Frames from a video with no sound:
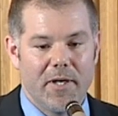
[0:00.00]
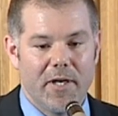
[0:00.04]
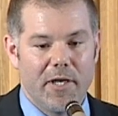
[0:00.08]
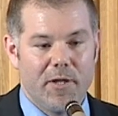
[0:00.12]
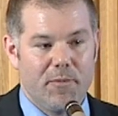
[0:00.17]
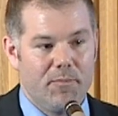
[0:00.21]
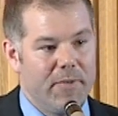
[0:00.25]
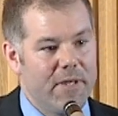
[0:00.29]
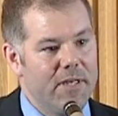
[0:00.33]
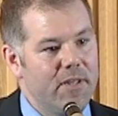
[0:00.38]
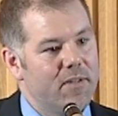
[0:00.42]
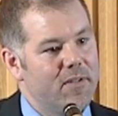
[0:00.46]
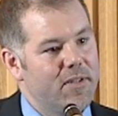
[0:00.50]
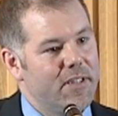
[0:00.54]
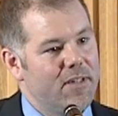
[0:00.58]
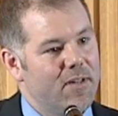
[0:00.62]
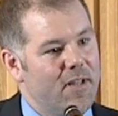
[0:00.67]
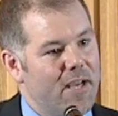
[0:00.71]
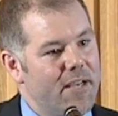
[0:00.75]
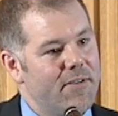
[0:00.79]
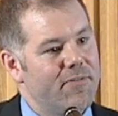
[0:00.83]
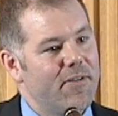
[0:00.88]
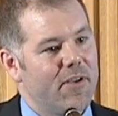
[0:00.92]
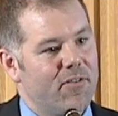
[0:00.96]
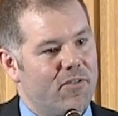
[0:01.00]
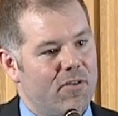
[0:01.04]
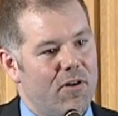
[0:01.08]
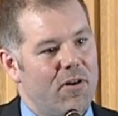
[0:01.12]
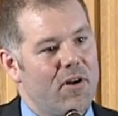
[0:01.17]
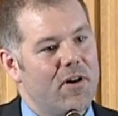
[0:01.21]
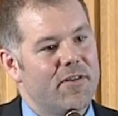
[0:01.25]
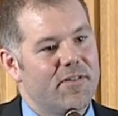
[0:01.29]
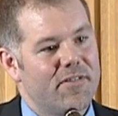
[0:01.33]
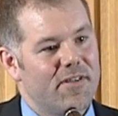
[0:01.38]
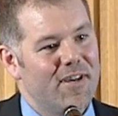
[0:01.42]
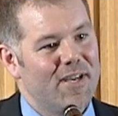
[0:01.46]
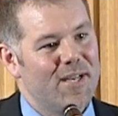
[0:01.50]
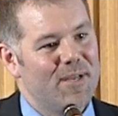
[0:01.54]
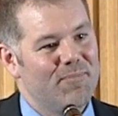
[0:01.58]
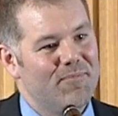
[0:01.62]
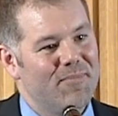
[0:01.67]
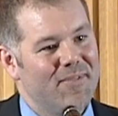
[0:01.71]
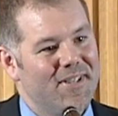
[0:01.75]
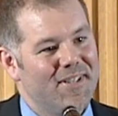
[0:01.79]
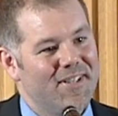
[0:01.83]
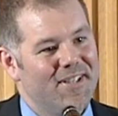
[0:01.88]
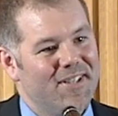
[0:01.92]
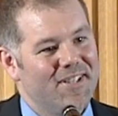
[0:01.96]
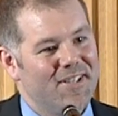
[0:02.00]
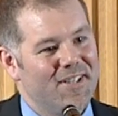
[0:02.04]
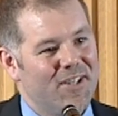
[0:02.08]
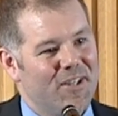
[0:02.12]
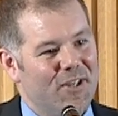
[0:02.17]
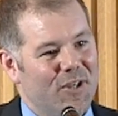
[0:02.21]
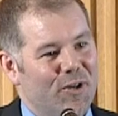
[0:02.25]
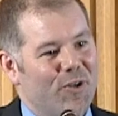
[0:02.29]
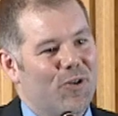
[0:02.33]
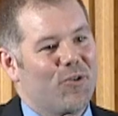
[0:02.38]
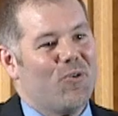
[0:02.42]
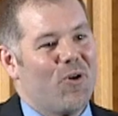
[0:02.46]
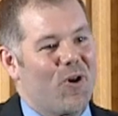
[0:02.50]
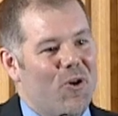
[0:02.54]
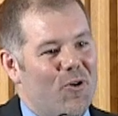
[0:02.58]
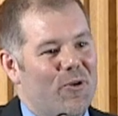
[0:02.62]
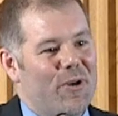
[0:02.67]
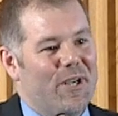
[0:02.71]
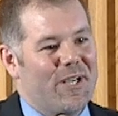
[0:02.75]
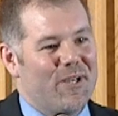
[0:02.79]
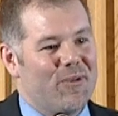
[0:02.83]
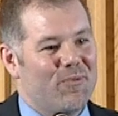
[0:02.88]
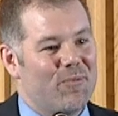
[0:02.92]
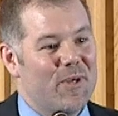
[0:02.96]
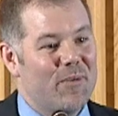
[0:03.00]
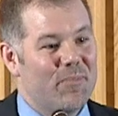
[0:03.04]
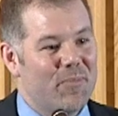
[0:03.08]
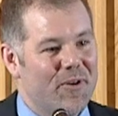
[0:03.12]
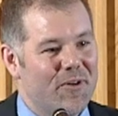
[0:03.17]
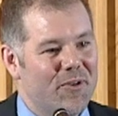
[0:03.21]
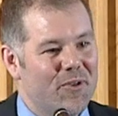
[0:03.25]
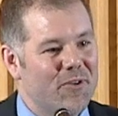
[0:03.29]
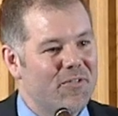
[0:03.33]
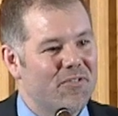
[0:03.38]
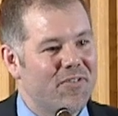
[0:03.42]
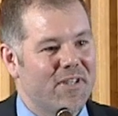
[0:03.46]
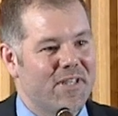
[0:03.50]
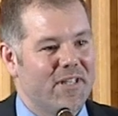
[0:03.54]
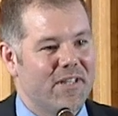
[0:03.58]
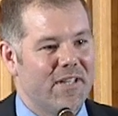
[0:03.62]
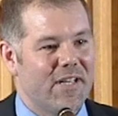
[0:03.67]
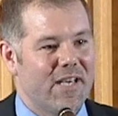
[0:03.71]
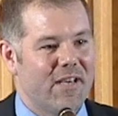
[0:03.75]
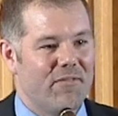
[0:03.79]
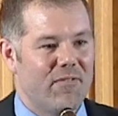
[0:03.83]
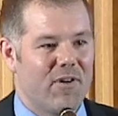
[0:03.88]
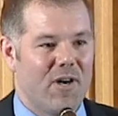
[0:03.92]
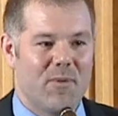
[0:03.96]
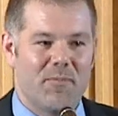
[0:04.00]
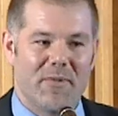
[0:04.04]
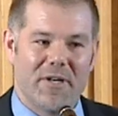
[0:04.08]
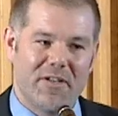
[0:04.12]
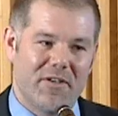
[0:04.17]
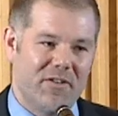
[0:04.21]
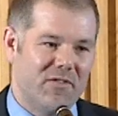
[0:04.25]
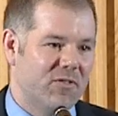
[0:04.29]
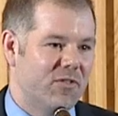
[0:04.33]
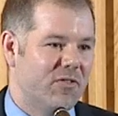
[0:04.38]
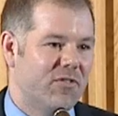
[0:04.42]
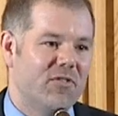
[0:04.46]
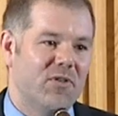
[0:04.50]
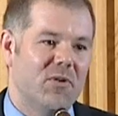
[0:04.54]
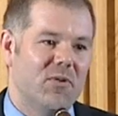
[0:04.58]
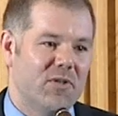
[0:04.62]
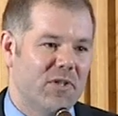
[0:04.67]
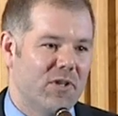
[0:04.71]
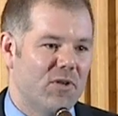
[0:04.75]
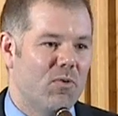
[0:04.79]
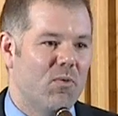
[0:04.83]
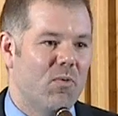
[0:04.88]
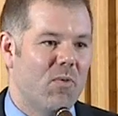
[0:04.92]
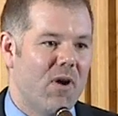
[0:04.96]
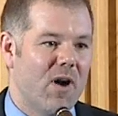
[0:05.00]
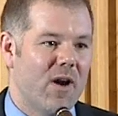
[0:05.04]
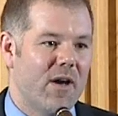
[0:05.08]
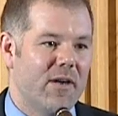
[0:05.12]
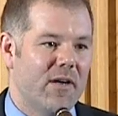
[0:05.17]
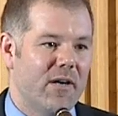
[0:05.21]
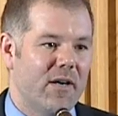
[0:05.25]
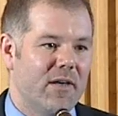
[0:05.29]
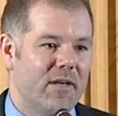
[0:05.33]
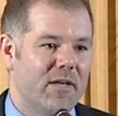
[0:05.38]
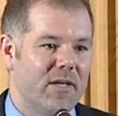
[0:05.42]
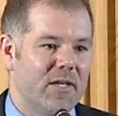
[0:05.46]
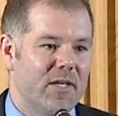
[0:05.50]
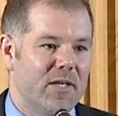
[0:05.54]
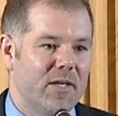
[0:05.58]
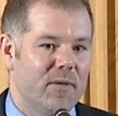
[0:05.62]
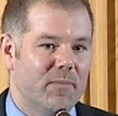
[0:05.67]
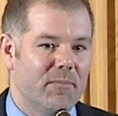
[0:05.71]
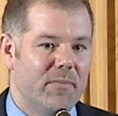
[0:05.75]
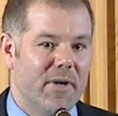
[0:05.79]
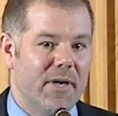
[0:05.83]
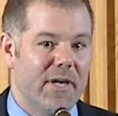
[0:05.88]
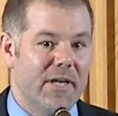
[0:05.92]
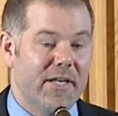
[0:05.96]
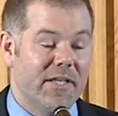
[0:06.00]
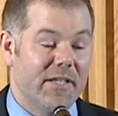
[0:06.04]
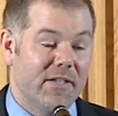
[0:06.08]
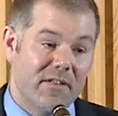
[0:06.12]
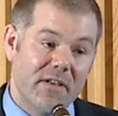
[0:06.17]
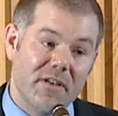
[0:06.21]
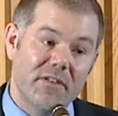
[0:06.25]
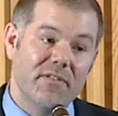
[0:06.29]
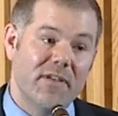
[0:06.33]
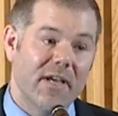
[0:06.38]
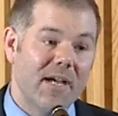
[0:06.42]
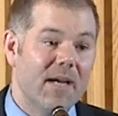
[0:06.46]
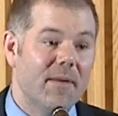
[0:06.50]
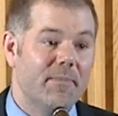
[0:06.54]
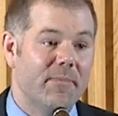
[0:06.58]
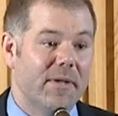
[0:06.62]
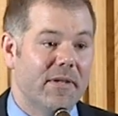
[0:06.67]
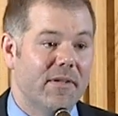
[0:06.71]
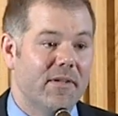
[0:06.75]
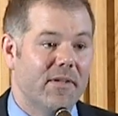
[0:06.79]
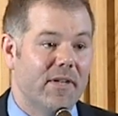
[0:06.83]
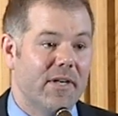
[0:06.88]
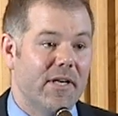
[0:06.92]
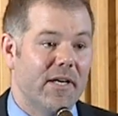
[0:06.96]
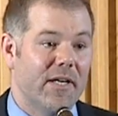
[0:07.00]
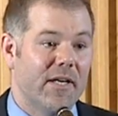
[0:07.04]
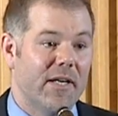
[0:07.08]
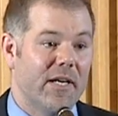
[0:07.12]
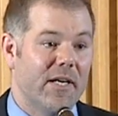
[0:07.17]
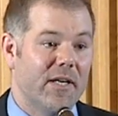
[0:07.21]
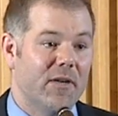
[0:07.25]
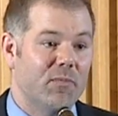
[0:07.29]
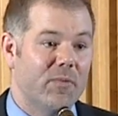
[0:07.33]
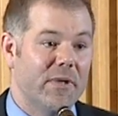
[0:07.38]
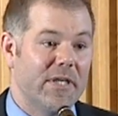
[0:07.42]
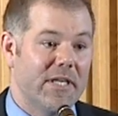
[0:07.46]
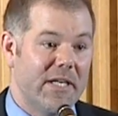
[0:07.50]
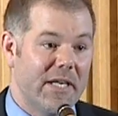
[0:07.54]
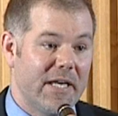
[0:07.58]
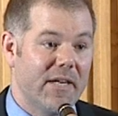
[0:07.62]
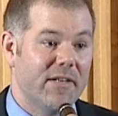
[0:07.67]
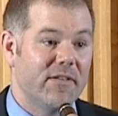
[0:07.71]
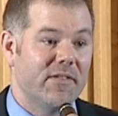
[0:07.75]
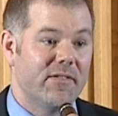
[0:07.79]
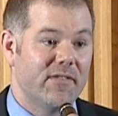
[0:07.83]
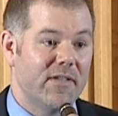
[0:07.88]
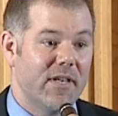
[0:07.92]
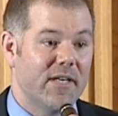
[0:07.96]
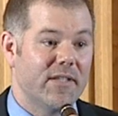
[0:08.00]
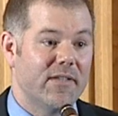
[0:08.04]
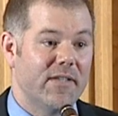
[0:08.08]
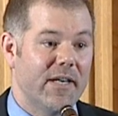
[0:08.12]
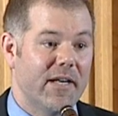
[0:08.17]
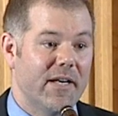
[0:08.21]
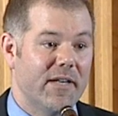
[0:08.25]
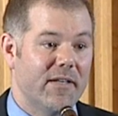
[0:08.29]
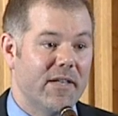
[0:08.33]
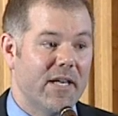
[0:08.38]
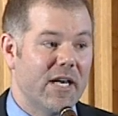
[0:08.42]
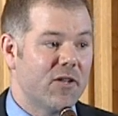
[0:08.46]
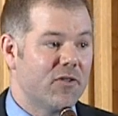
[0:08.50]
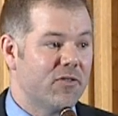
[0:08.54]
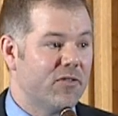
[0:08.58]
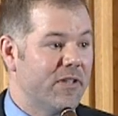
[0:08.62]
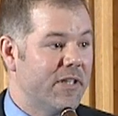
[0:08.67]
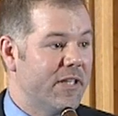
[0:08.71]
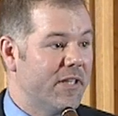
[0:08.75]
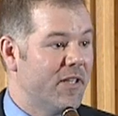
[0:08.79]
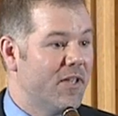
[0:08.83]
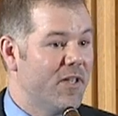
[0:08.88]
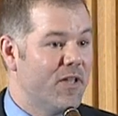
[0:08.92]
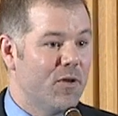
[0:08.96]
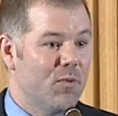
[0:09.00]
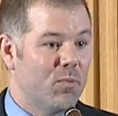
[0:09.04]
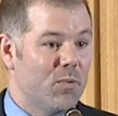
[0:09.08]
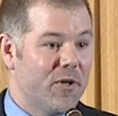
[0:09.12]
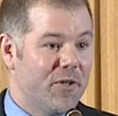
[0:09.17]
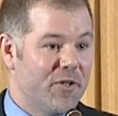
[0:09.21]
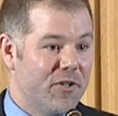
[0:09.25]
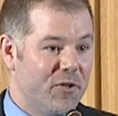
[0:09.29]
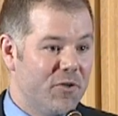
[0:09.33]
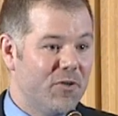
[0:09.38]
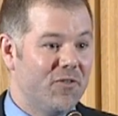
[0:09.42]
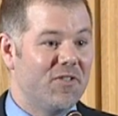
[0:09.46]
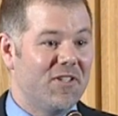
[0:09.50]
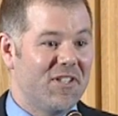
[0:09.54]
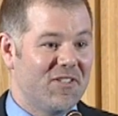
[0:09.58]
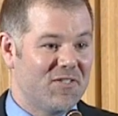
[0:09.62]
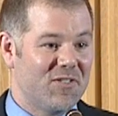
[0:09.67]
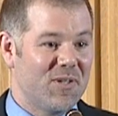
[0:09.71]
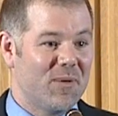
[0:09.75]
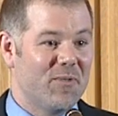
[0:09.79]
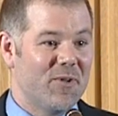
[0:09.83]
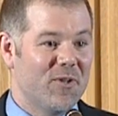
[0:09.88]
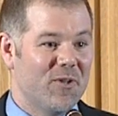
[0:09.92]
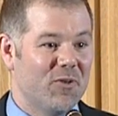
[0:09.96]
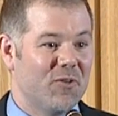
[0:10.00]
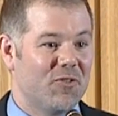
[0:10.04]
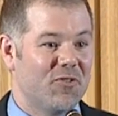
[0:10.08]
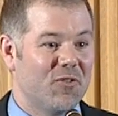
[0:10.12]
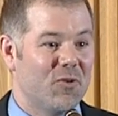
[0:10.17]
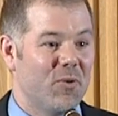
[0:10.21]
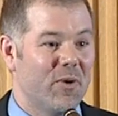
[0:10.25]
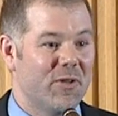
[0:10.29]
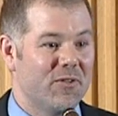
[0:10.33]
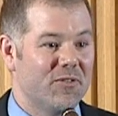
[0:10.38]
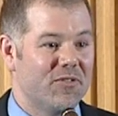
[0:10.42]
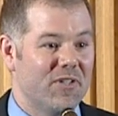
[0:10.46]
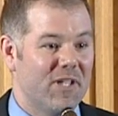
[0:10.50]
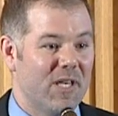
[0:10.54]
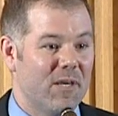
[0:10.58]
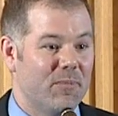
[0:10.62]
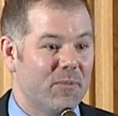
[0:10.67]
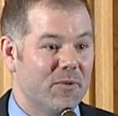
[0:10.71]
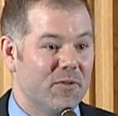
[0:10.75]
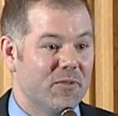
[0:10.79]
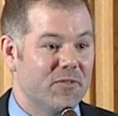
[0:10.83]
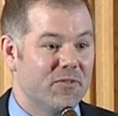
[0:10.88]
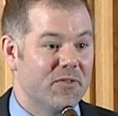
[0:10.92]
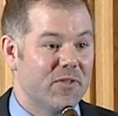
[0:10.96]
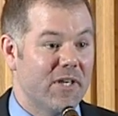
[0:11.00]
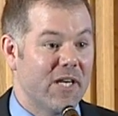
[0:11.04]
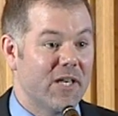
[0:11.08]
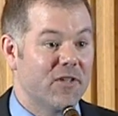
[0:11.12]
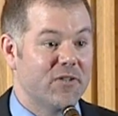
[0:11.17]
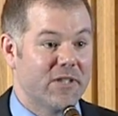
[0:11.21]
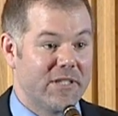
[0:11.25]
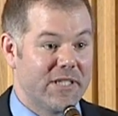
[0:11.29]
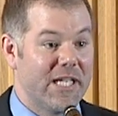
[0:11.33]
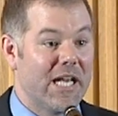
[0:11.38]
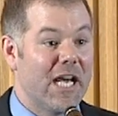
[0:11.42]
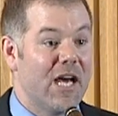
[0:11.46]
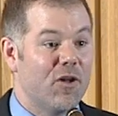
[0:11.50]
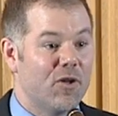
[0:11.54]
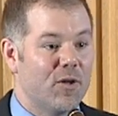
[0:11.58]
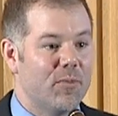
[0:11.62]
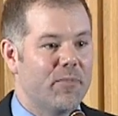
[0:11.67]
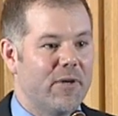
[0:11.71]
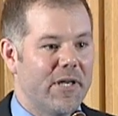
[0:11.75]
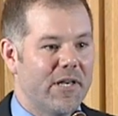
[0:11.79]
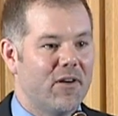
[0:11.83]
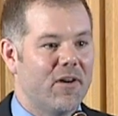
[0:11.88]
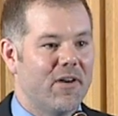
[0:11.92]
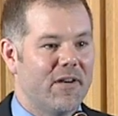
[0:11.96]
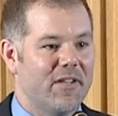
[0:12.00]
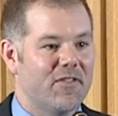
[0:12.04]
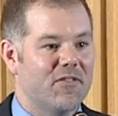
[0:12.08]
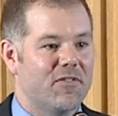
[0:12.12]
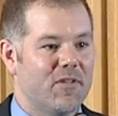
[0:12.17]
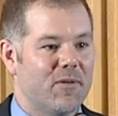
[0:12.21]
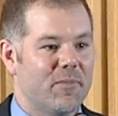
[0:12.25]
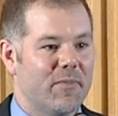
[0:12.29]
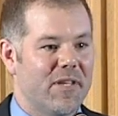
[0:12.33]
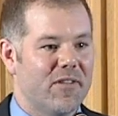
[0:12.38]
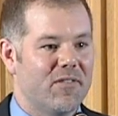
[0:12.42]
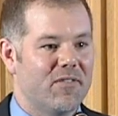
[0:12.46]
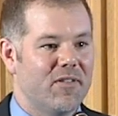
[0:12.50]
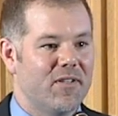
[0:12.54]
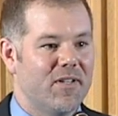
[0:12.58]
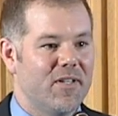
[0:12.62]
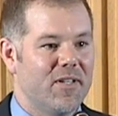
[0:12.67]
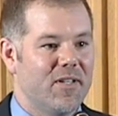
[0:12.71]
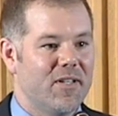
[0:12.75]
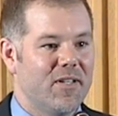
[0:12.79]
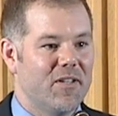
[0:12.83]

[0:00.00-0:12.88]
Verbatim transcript: Admittedly, life has a hard time growing and reproducing in that environment because there's so little water, but it does happen, and we can detect that. And actually, we're using some of those soil samples to actually calibrate our instruments.